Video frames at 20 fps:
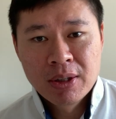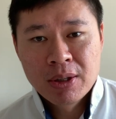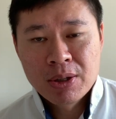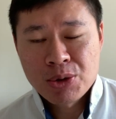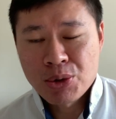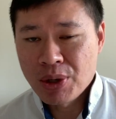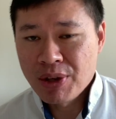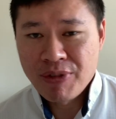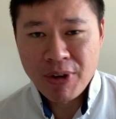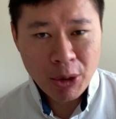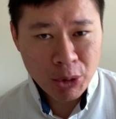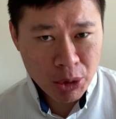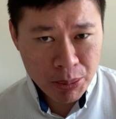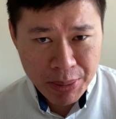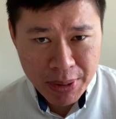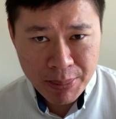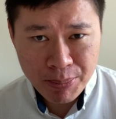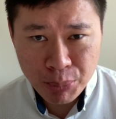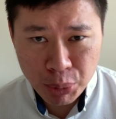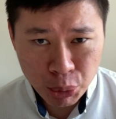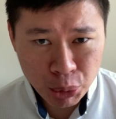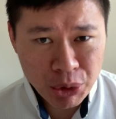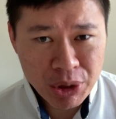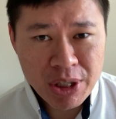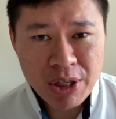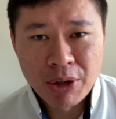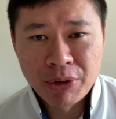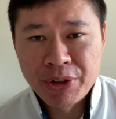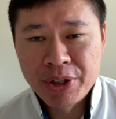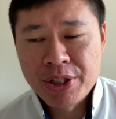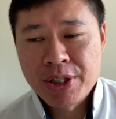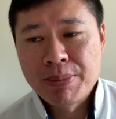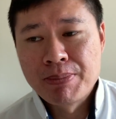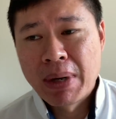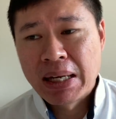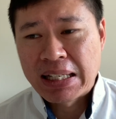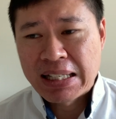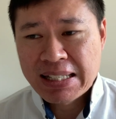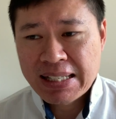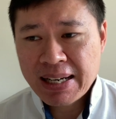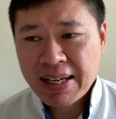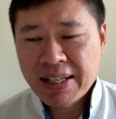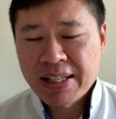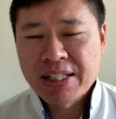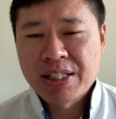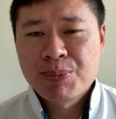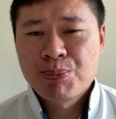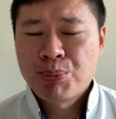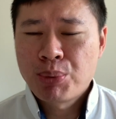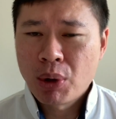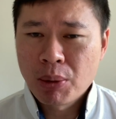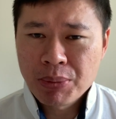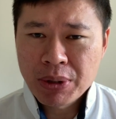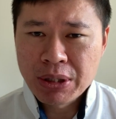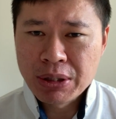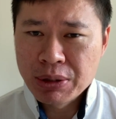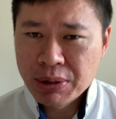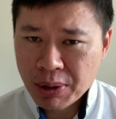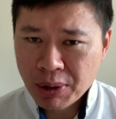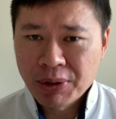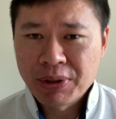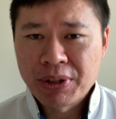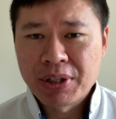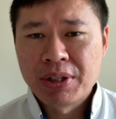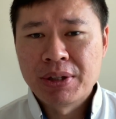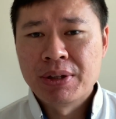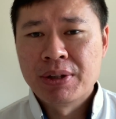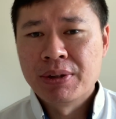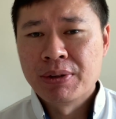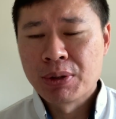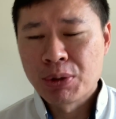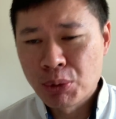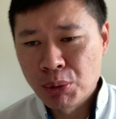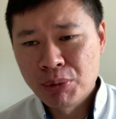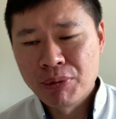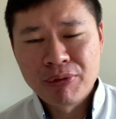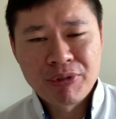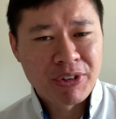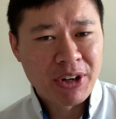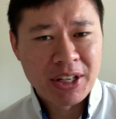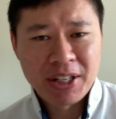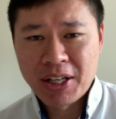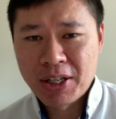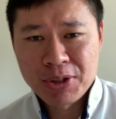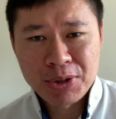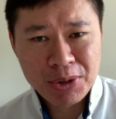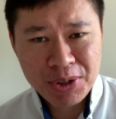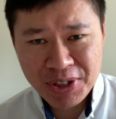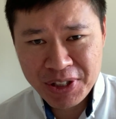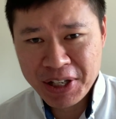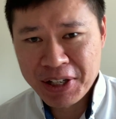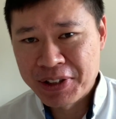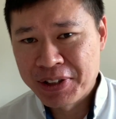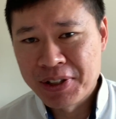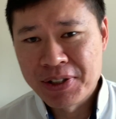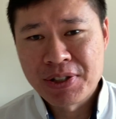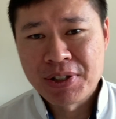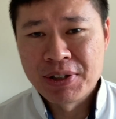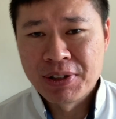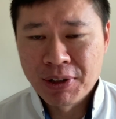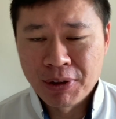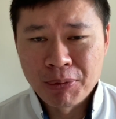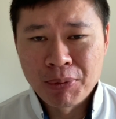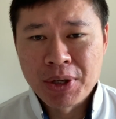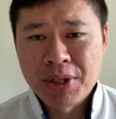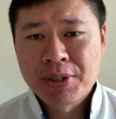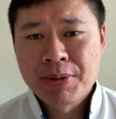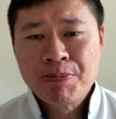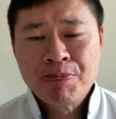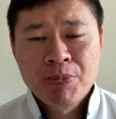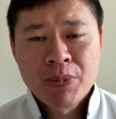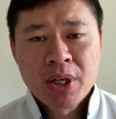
So if I were to be brutally honest, Malliga is probably not in good financial status in a lot of ways.